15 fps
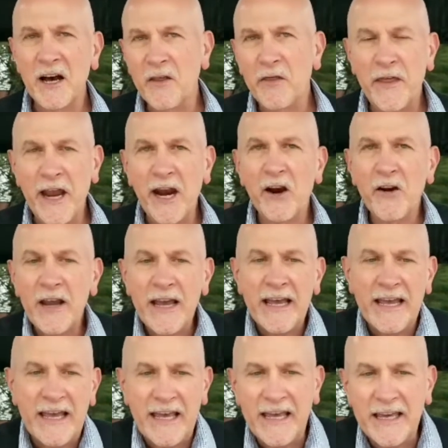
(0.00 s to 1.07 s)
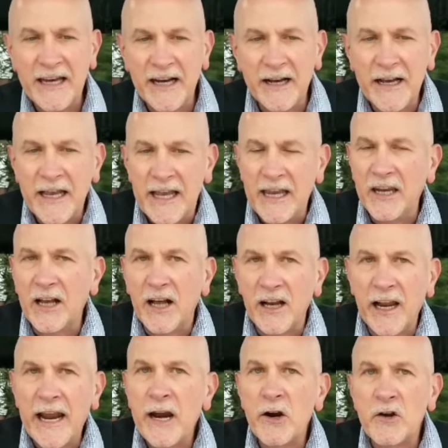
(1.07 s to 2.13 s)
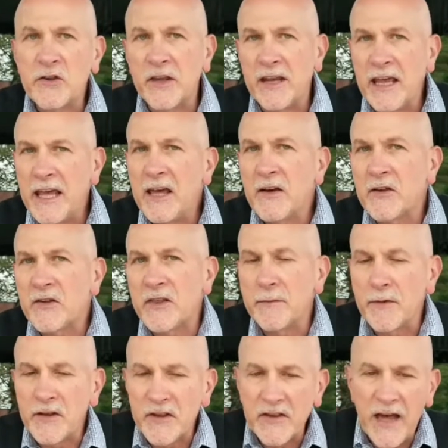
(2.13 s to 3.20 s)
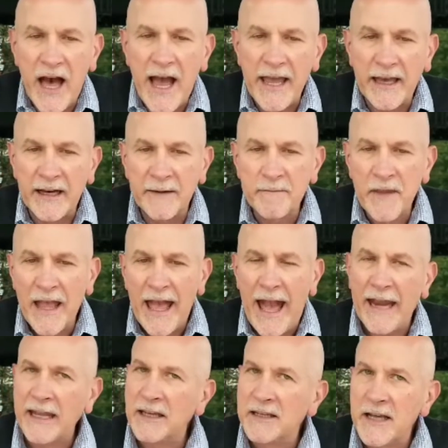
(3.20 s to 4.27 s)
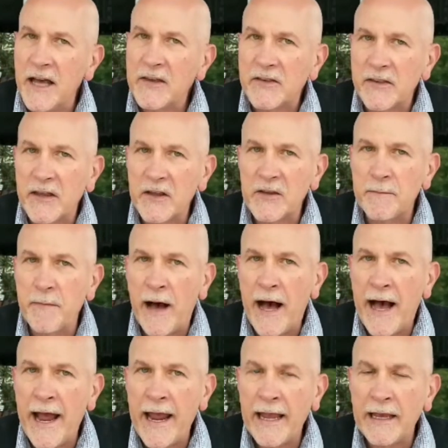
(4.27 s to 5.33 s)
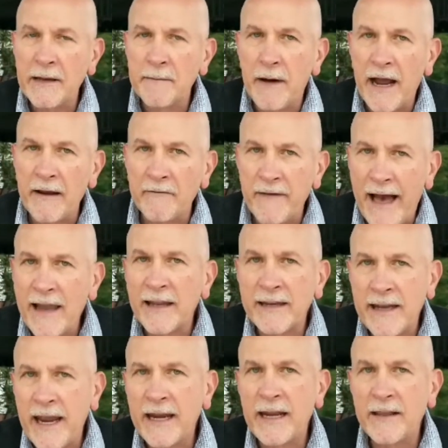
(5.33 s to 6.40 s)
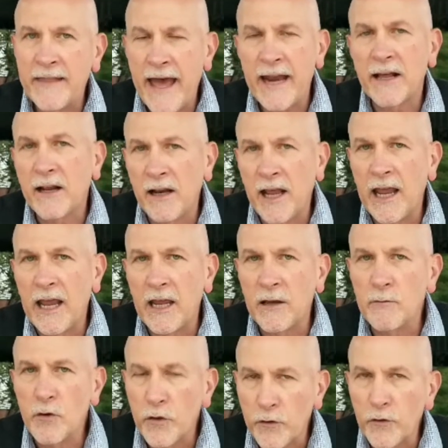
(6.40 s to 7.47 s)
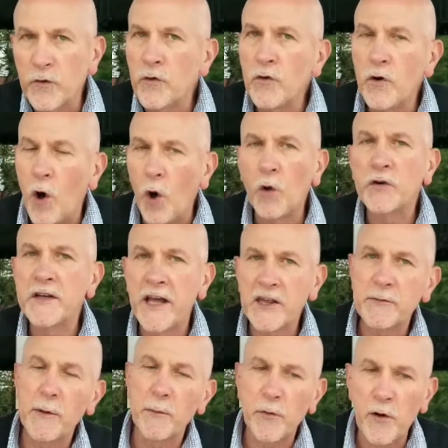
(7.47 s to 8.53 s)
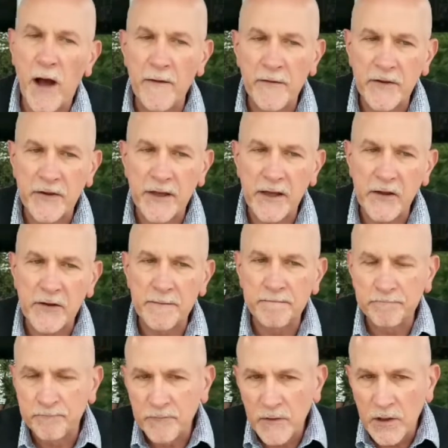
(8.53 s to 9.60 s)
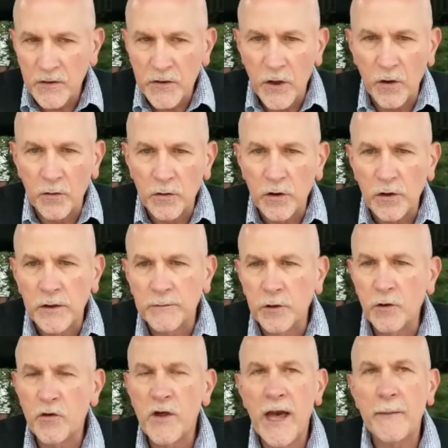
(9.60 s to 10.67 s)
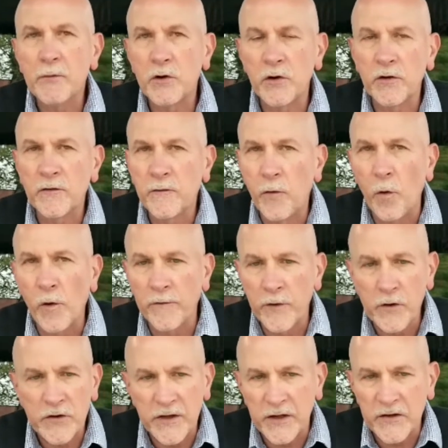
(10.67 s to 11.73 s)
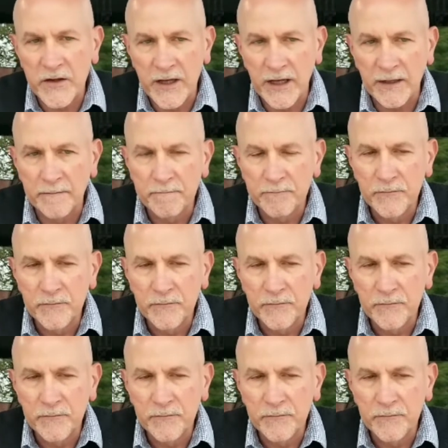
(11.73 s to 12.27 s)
there he declares that he is the Messiah, and he does this by validating that claim through Old Testament prophecies. So, Luke chapter 4, verse 16.